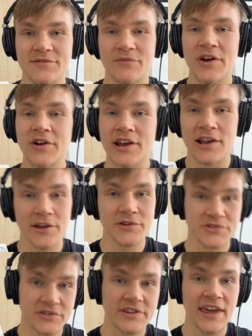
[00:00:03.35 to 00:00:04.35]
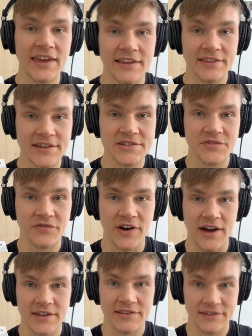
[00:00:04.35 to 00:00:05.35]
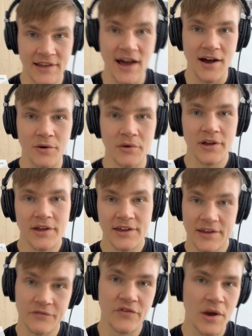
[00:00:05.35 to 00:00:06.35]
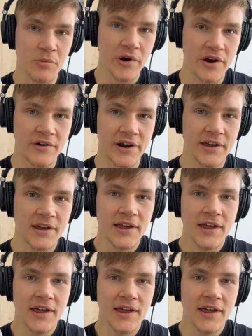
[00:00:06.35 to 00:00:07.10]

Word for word: very close to taking this fight now in February,